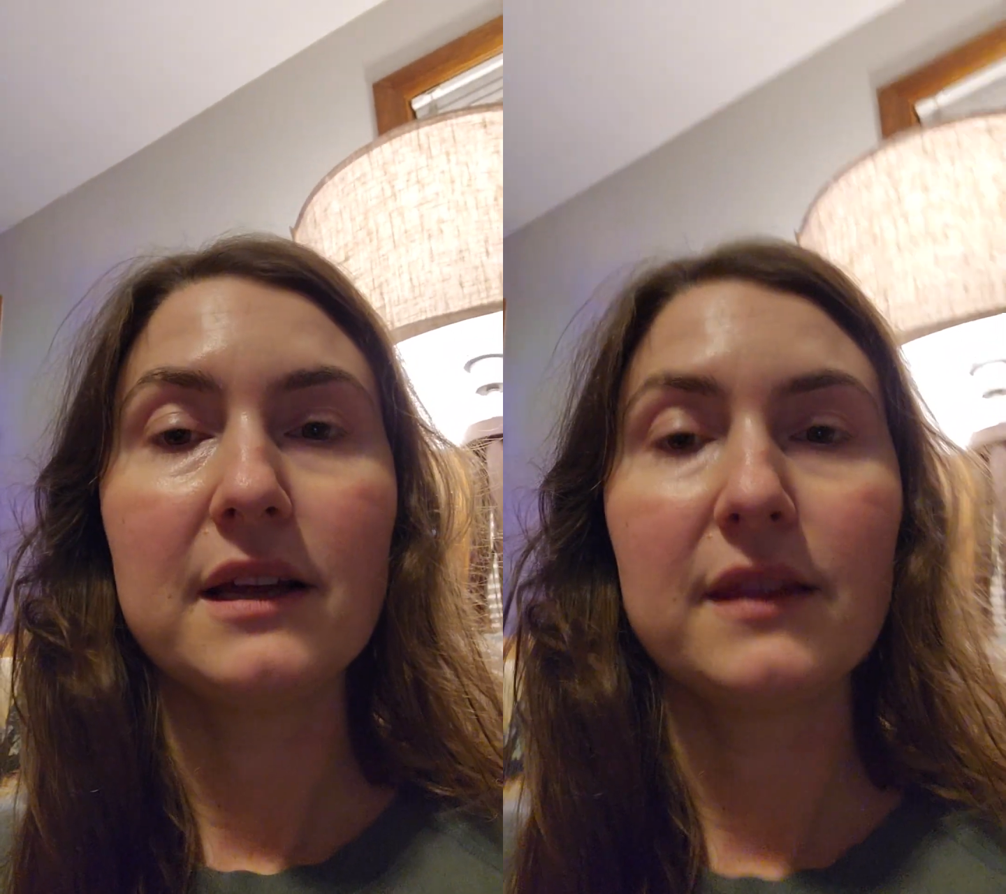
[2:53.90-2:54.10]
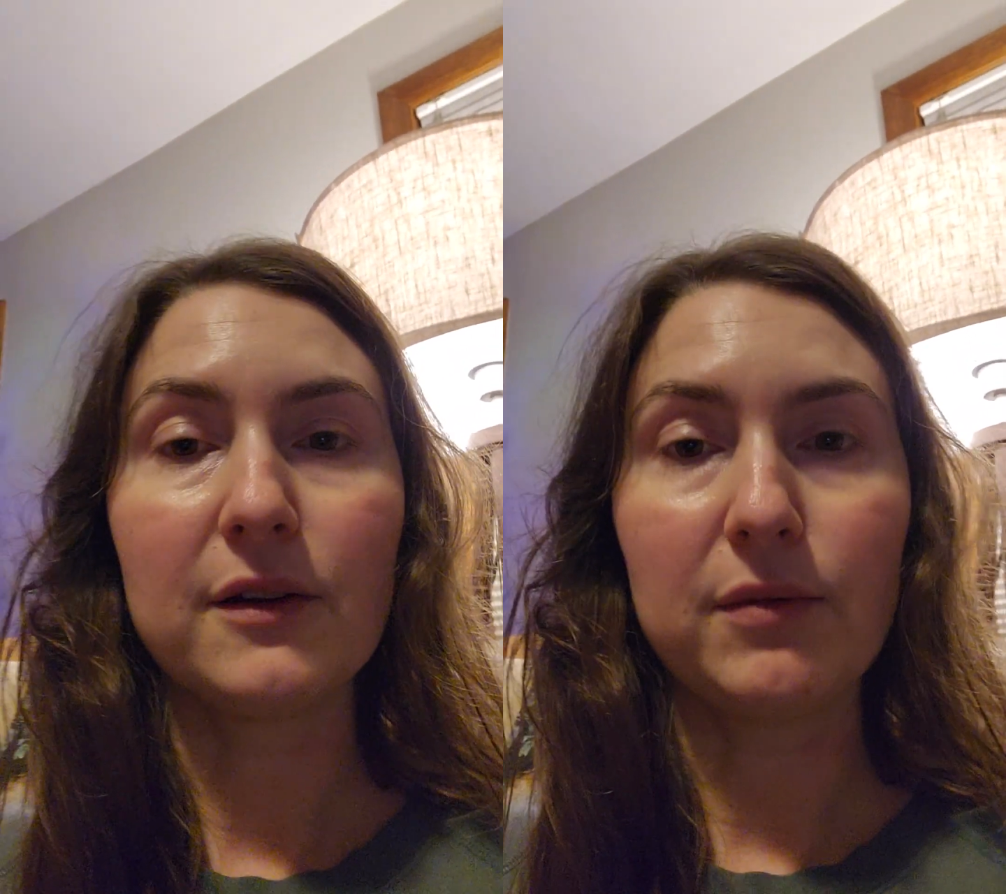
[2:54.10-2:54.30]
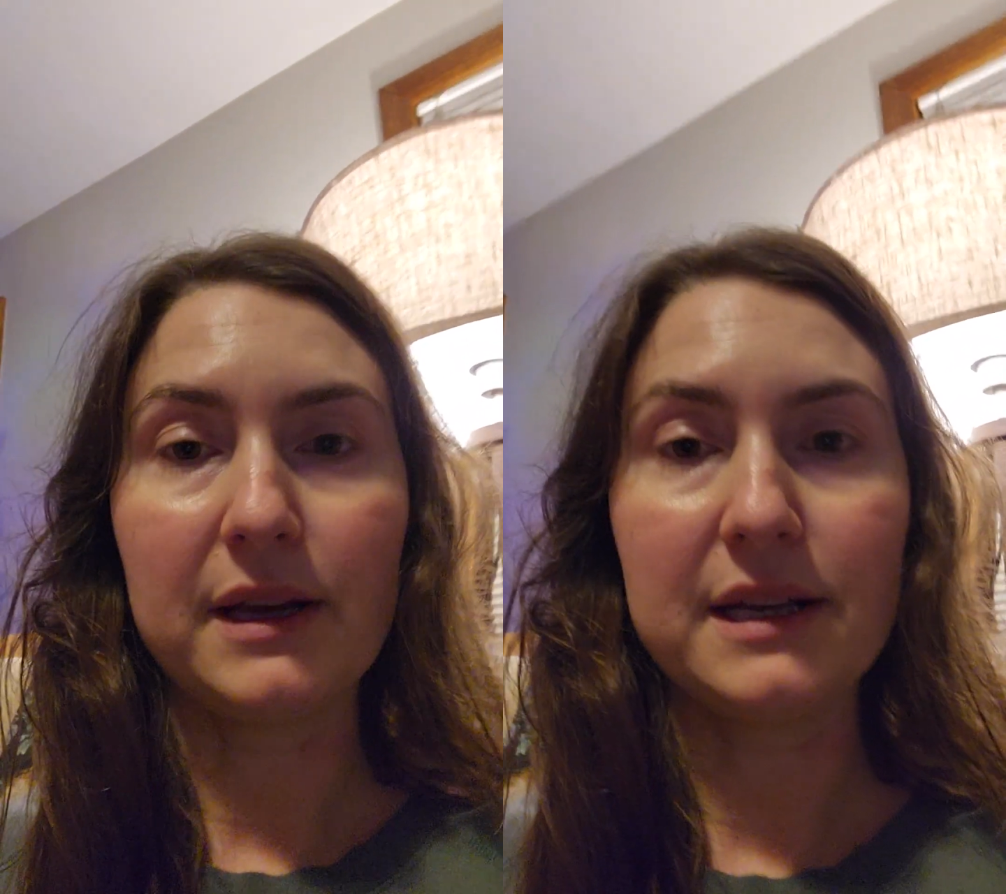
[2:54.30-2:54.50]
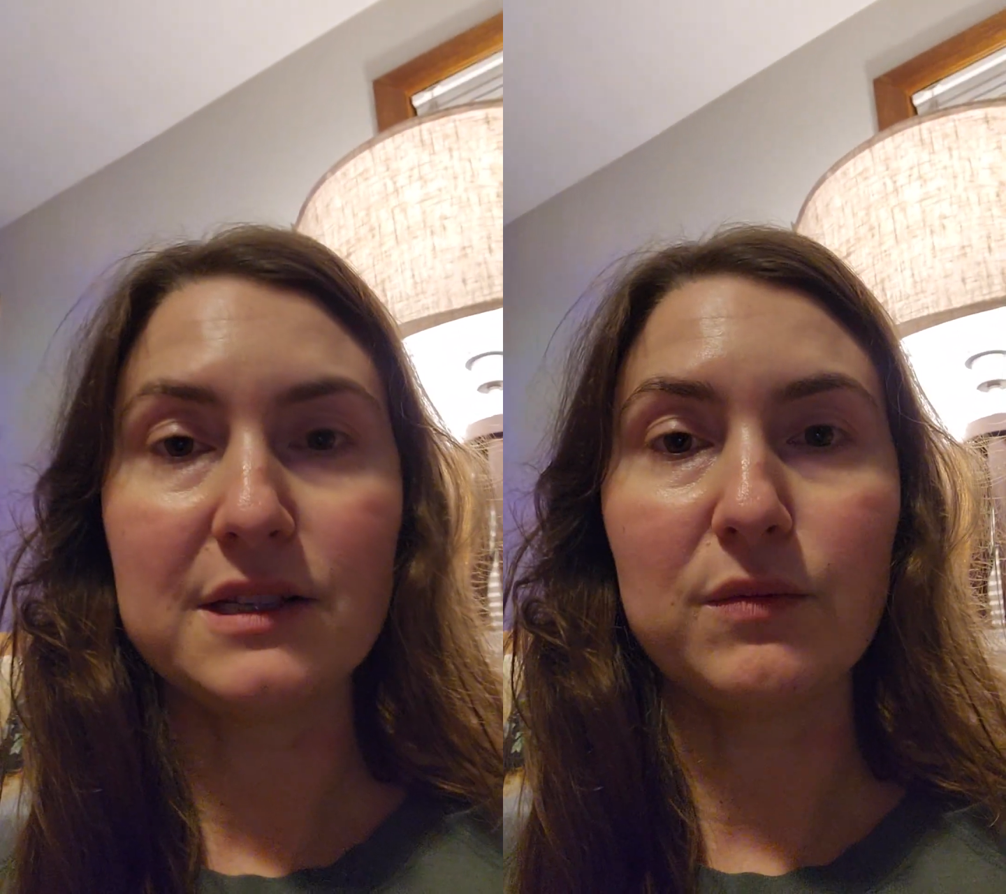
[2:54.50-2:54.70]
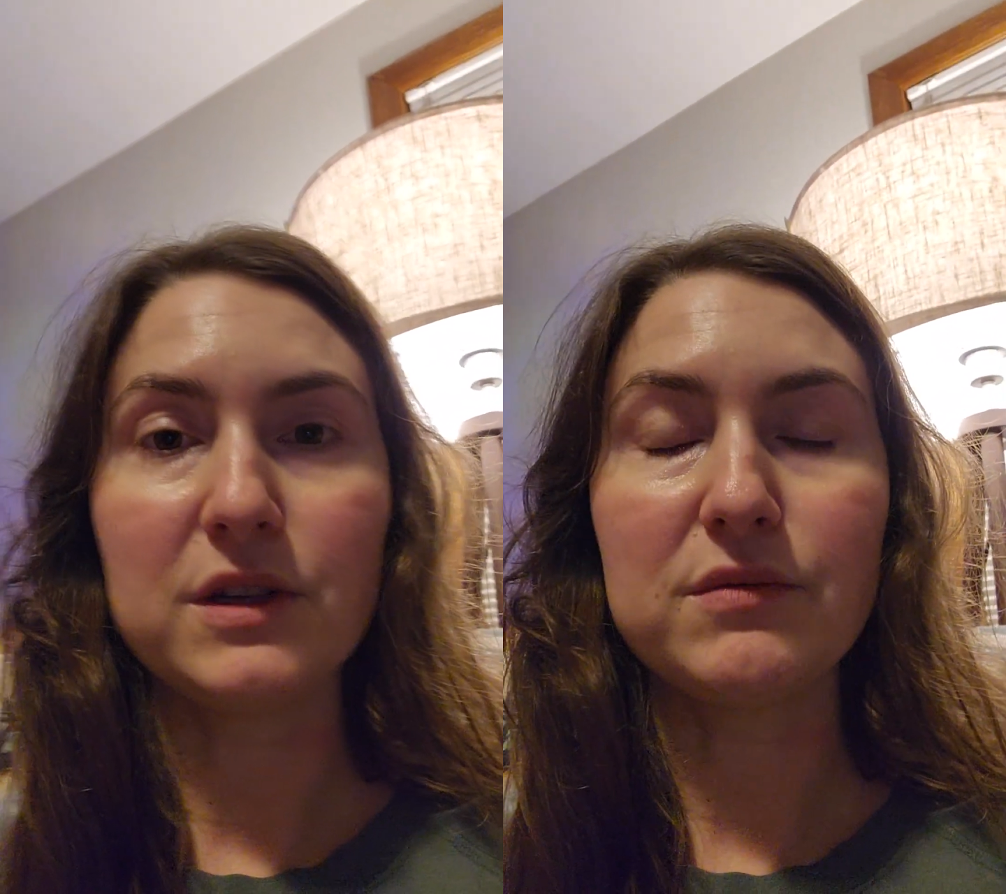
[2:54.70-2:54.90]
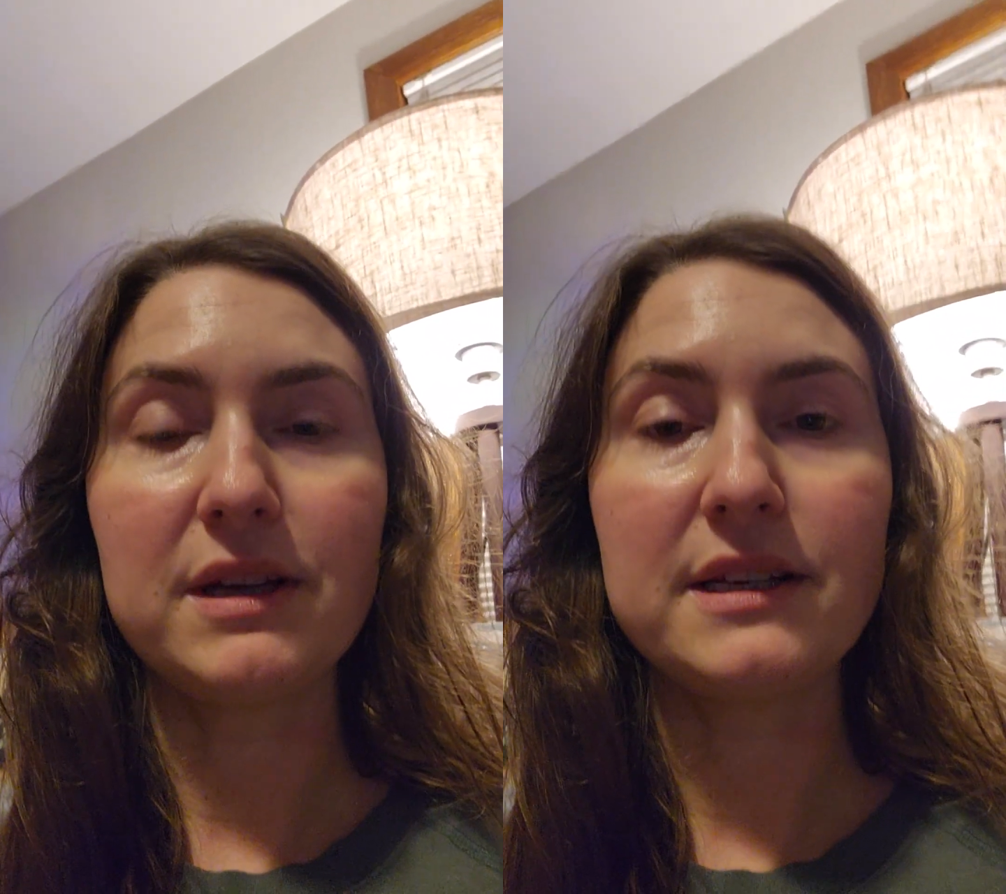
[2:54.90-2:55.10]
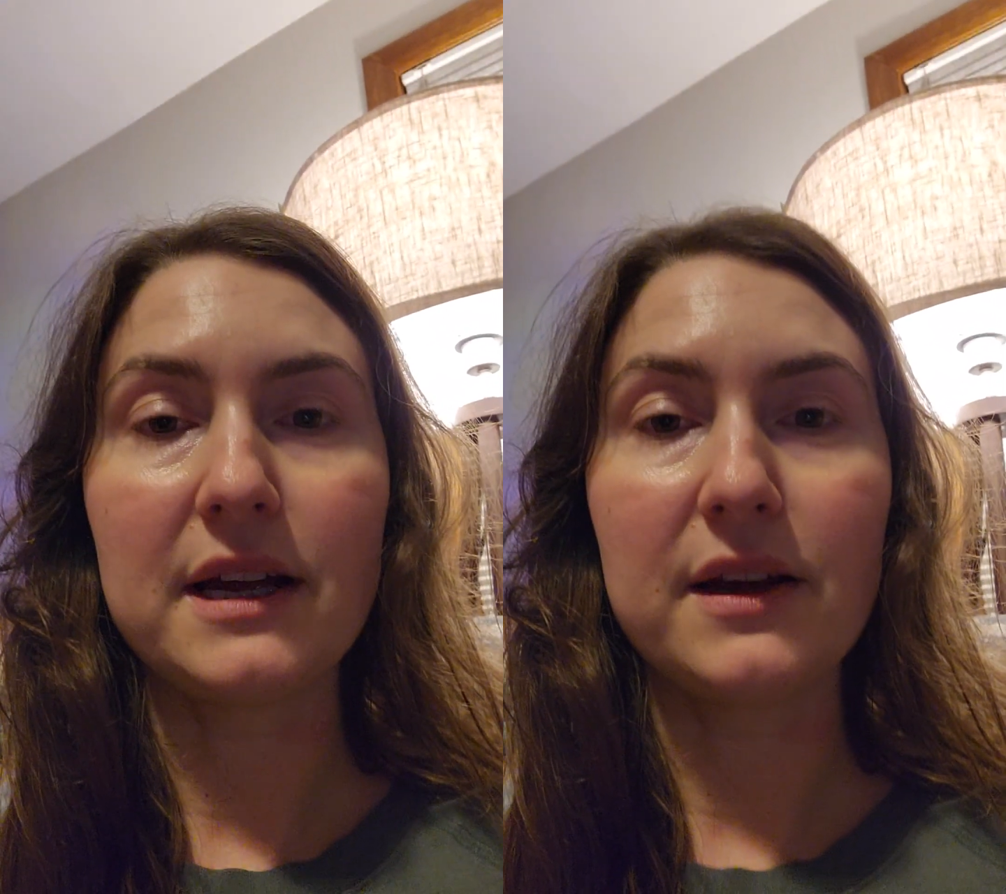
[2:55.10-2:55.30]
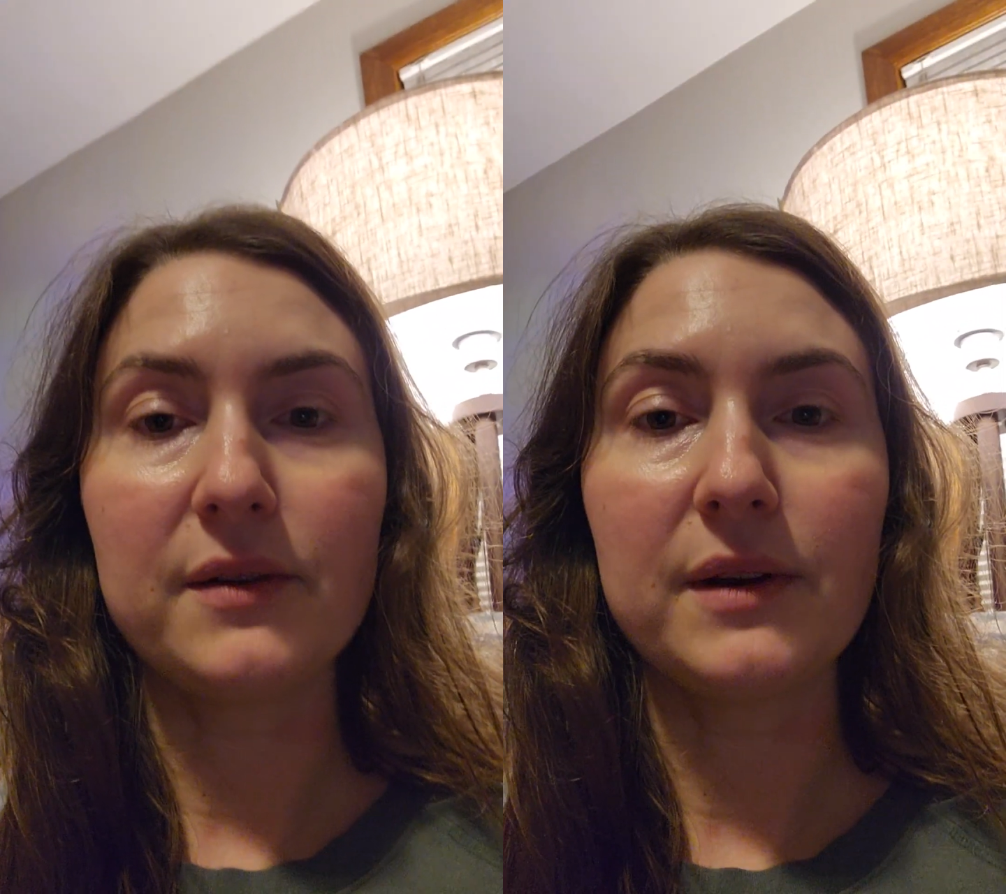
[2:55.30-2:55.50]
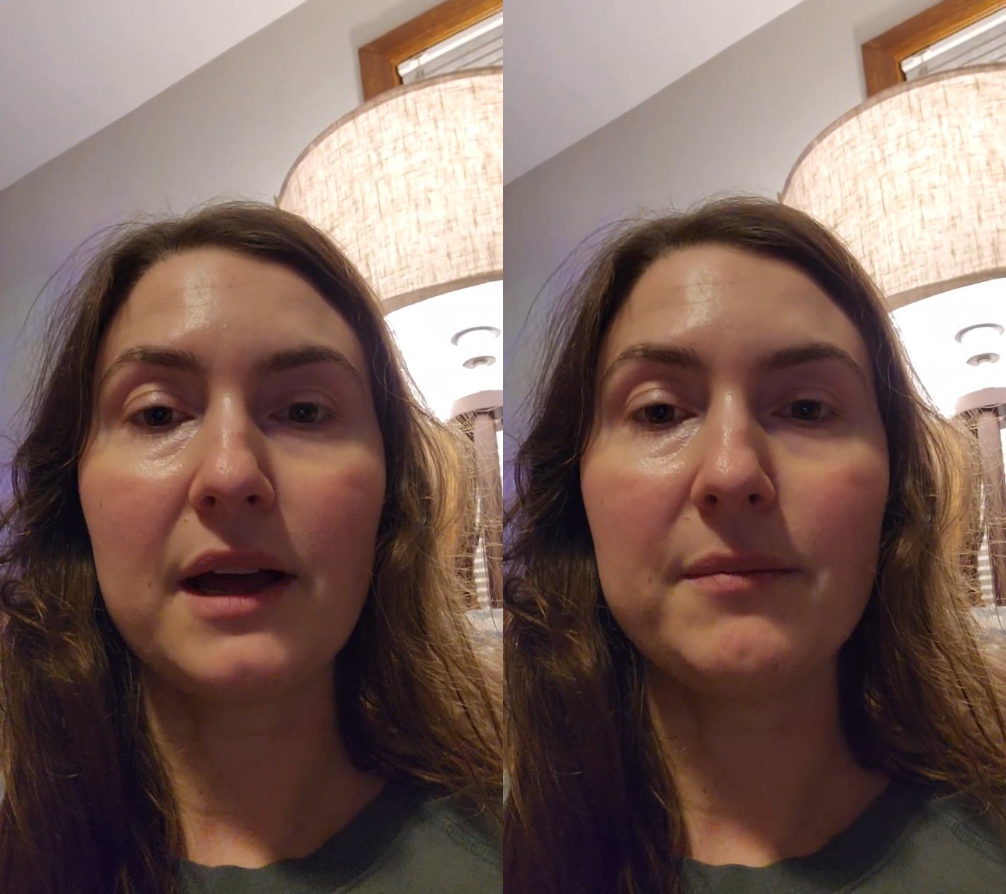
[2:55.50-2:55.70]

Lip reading: the redness was way down,